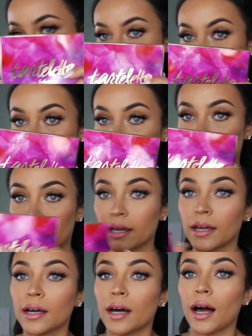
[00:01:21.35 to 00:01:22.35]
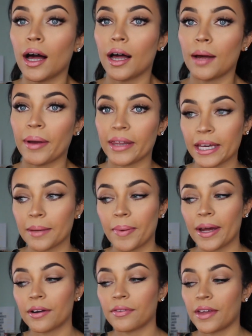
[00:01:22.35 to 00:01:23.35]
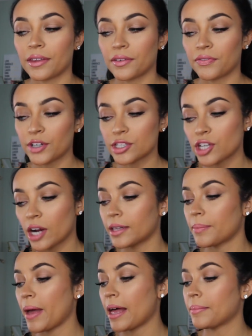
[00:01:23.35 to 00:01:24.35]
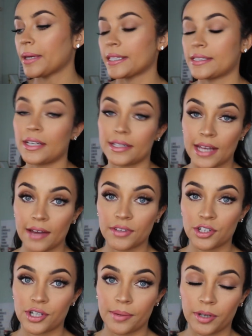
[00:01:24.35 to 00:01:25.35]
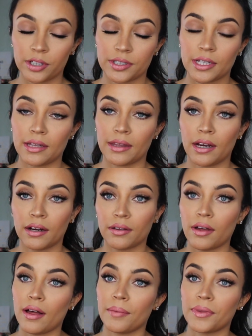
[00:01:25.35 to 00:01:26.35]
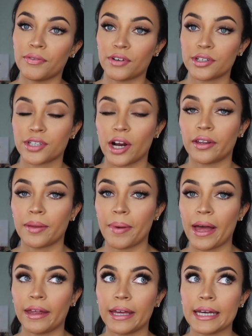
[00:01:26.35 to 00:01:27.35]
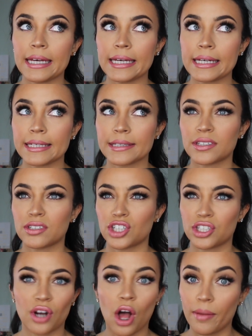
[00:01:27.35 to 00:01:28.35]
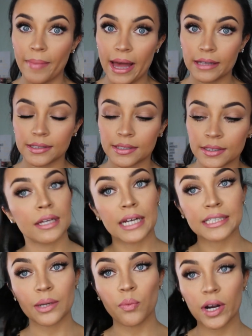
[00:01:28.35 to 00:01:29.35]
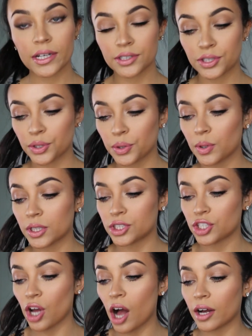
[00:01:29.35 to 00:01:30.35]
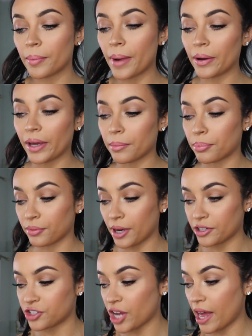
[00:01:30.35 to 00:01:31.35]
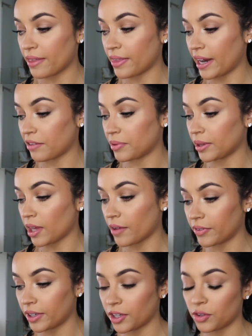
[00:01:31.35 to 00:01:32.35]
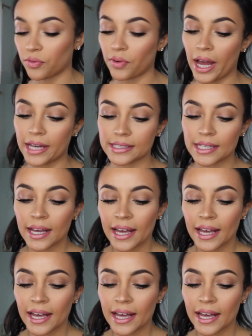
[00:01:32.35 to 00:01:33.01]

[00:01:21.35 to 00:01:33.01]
this palette. Um, I like it better than the first Tartelette palette because it does have the shimmers in there. Um, the first Tartelette palette is just all mattes. Next I wanted to talk about a brush set that I've been loving. You guys